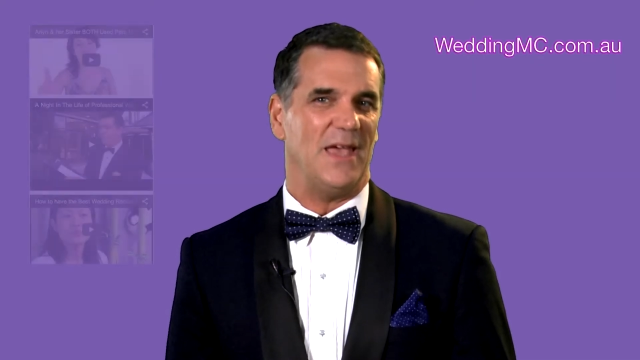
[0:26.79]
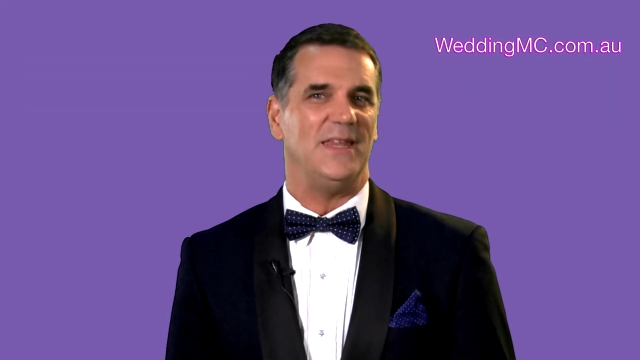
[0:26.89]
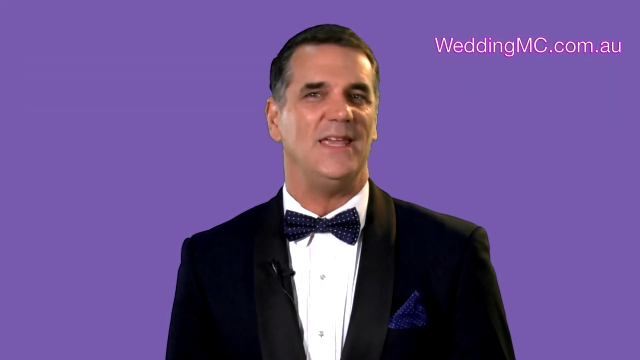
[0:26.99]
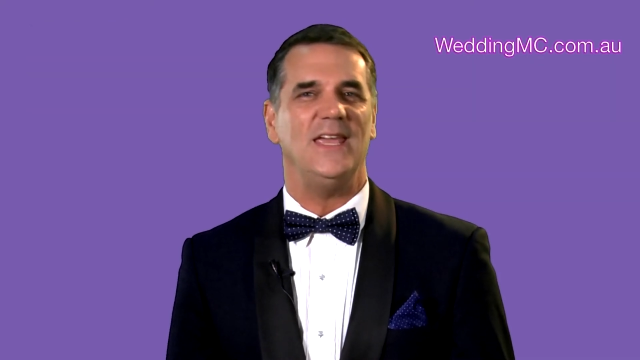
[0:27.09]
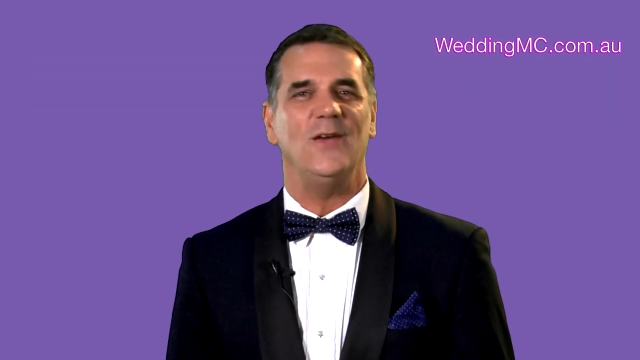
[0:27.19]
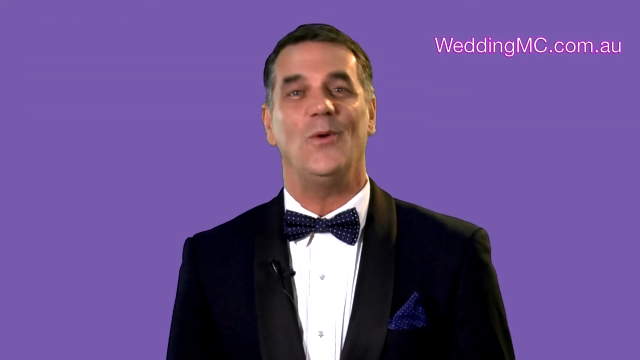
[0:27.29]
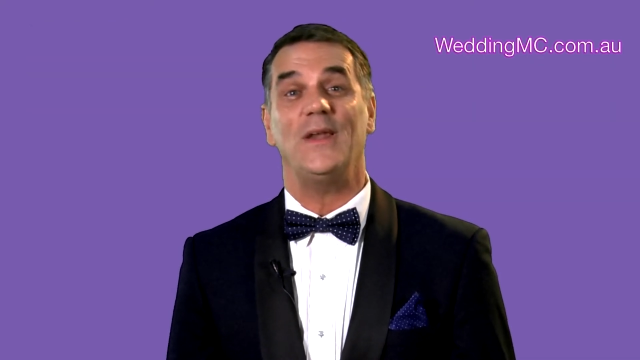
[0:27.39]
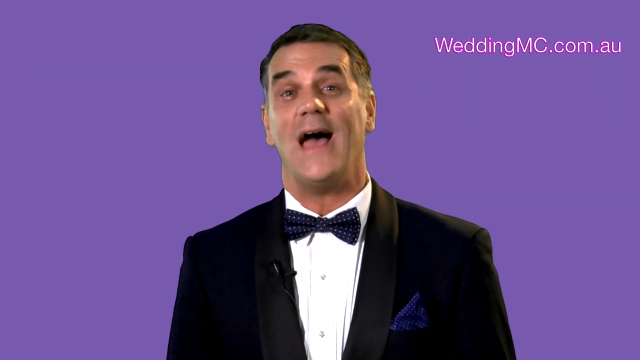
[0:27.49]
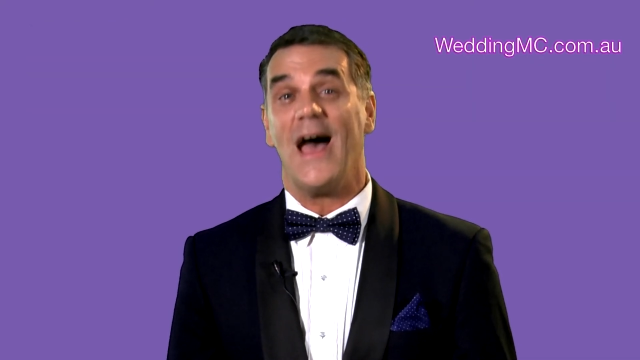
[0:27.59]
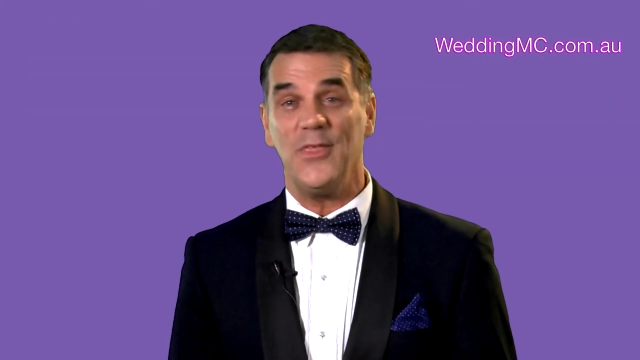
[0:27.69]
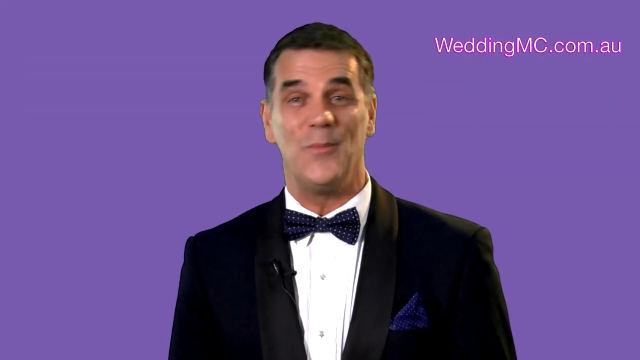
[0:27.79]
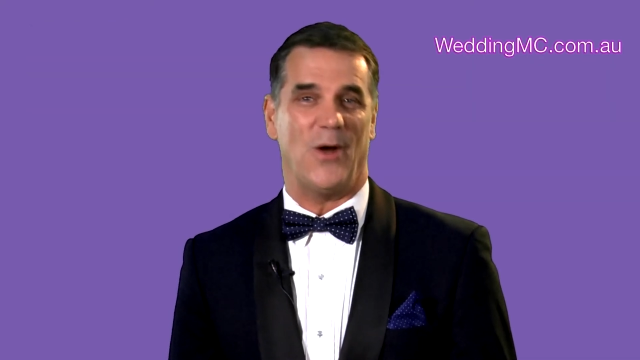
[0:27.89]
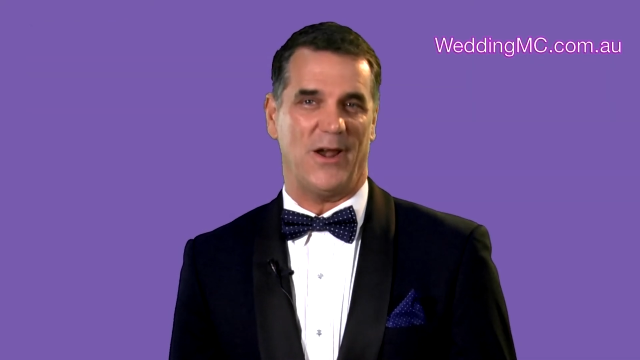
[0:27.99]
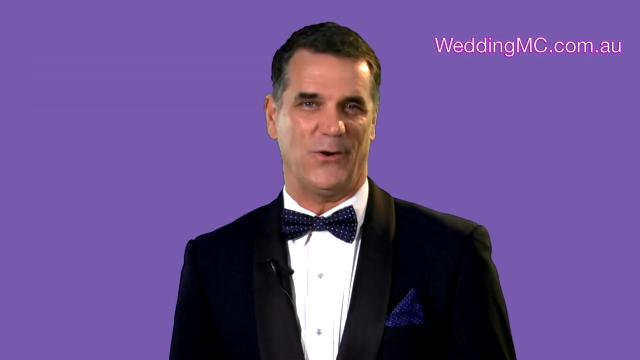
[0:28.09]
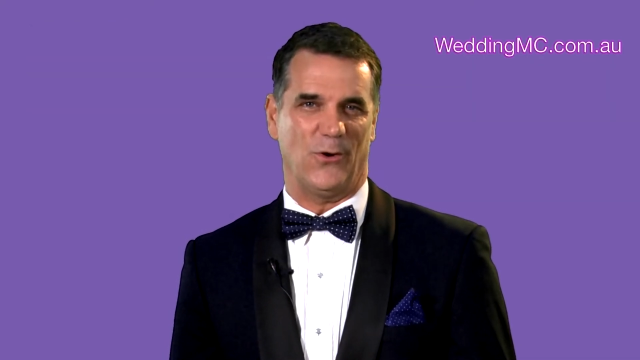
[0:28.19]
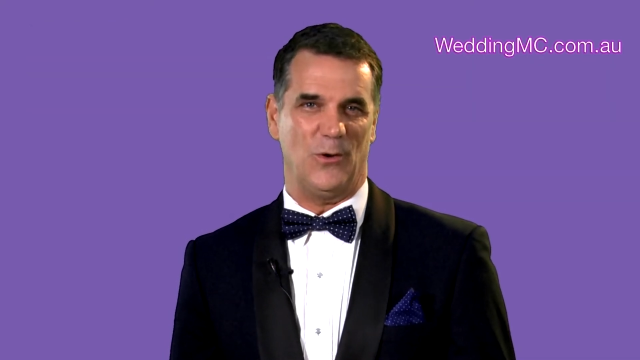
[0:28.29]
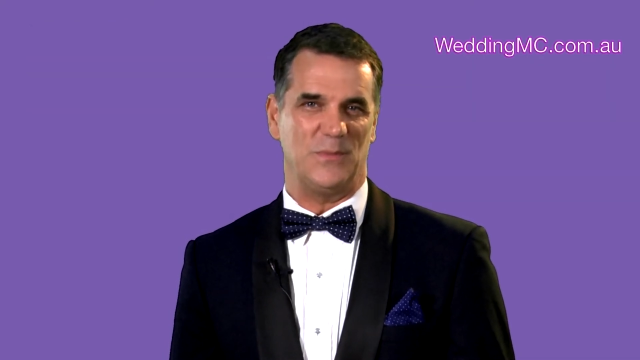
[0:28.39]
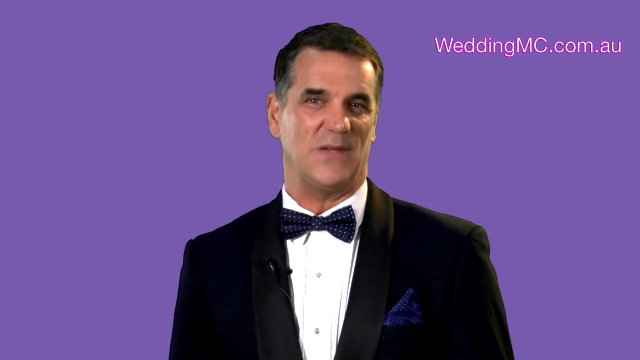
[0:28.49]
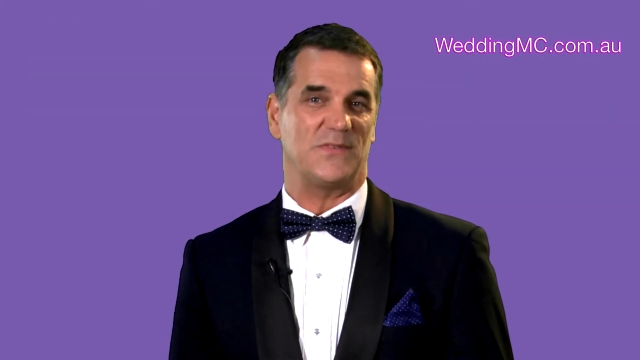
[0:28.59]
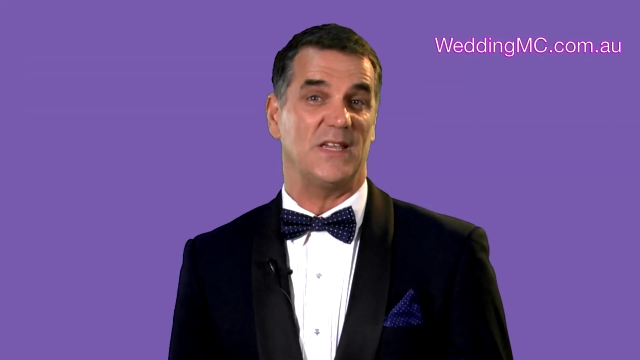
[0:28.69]
and hear what other bride and
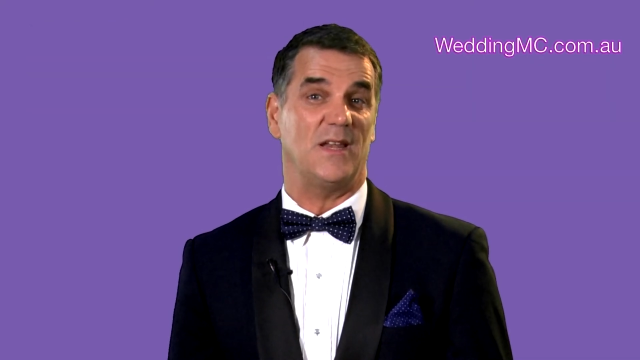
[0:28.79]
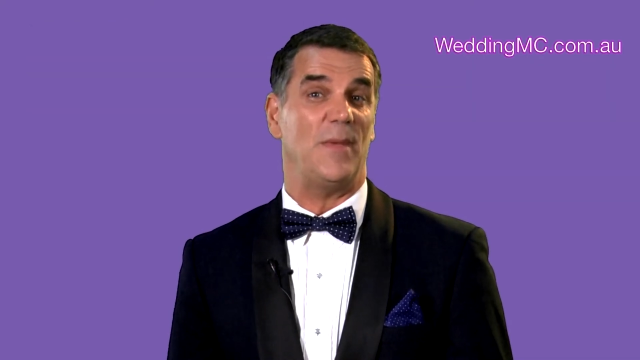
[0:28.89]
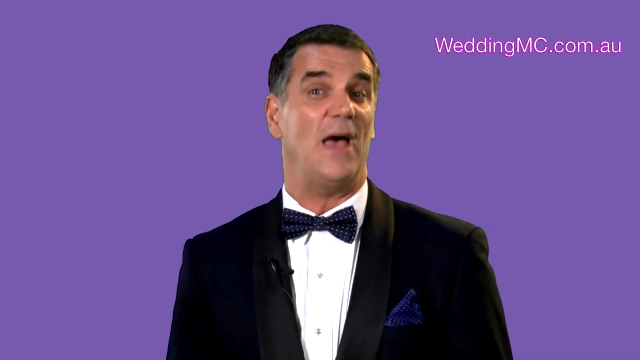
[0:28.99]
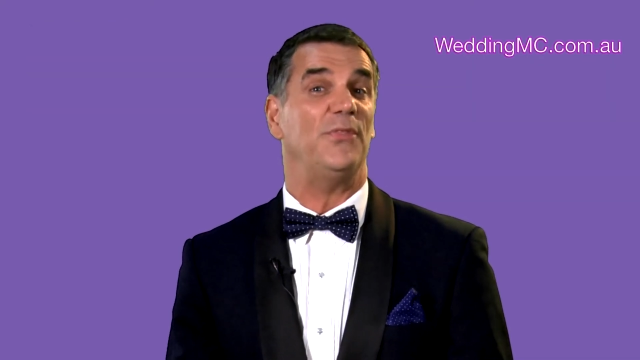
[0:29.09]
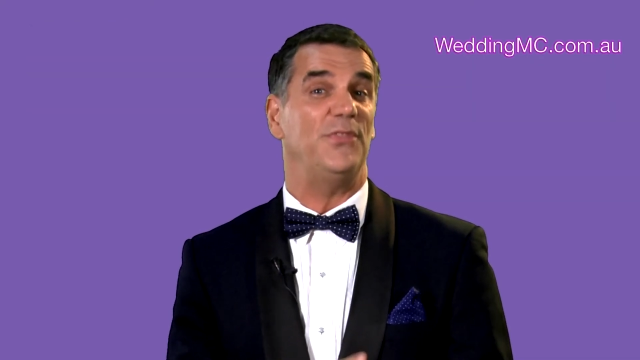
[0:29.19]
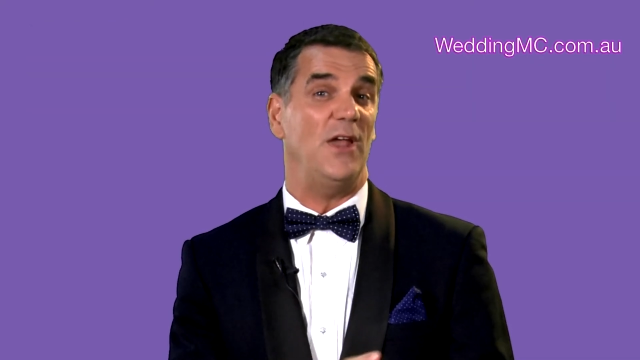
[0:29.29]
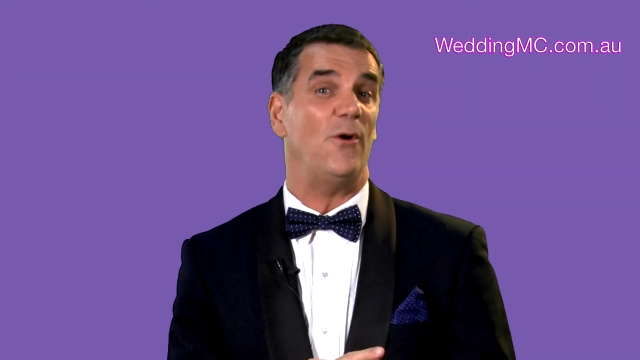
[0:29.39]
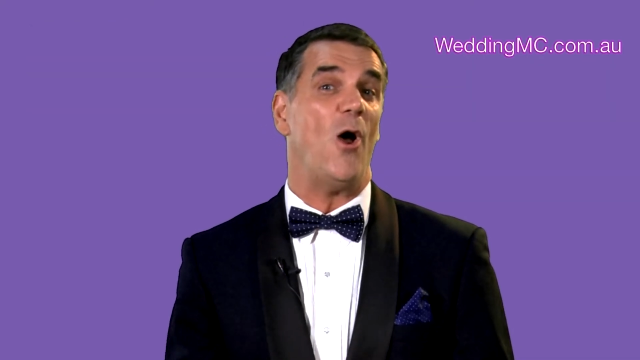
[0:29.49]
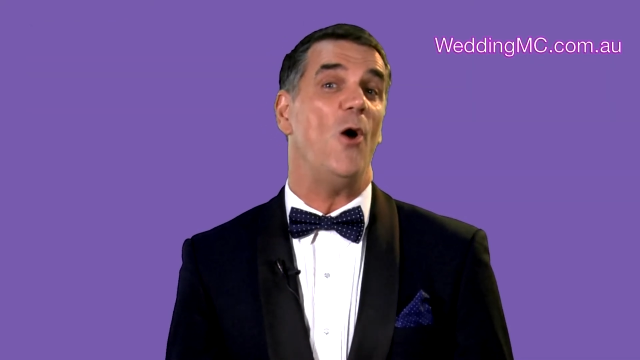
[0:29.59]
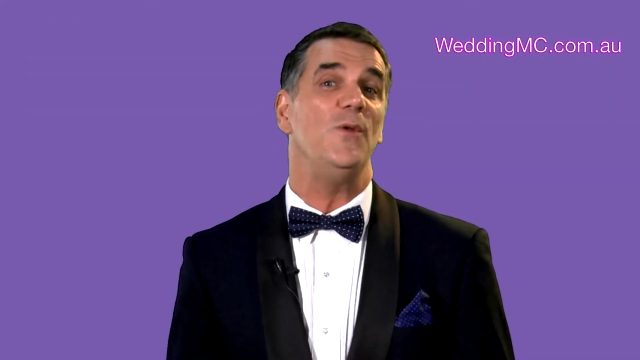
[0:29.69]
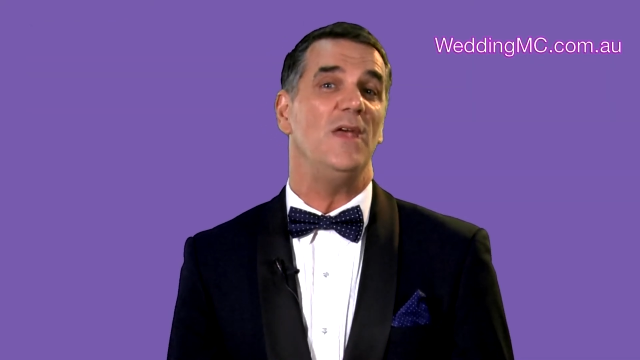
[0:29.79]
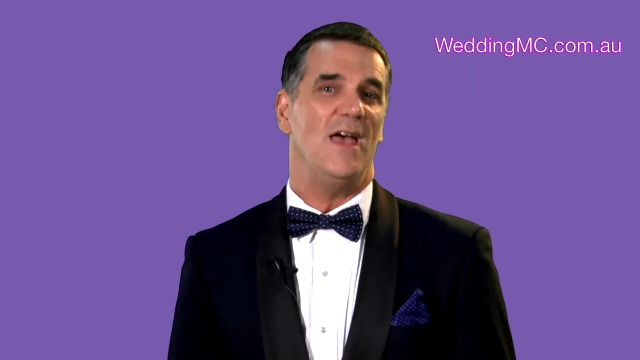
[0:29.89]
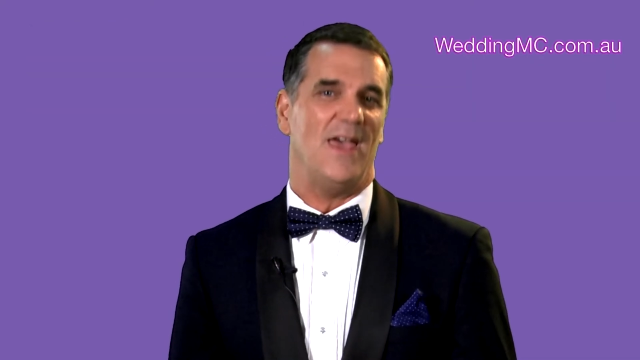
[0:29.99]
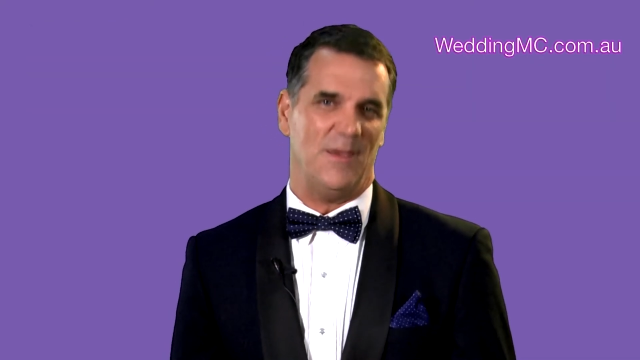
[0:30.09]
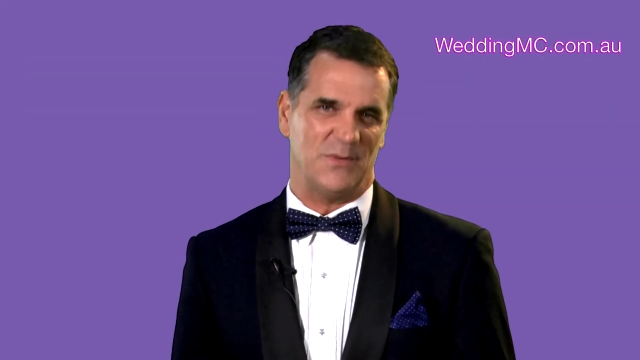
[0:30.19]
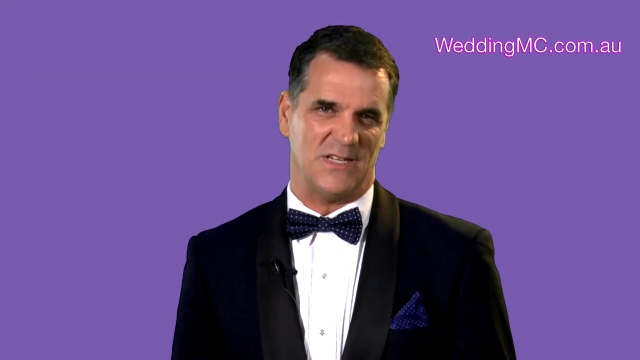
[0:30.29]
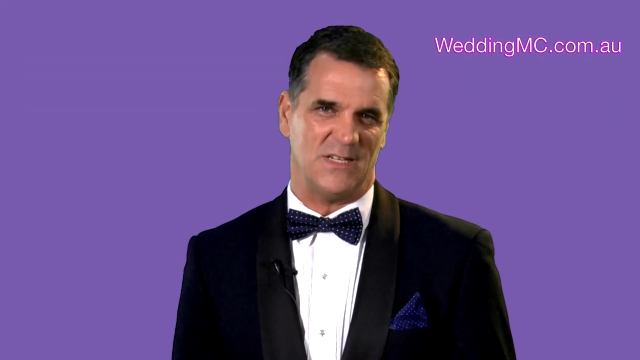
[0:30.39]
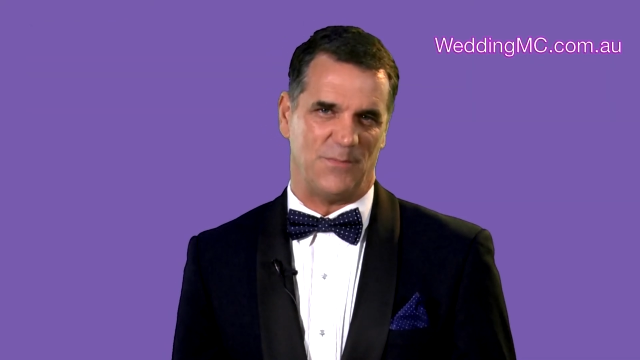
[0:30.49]
grooms have said about their own MC's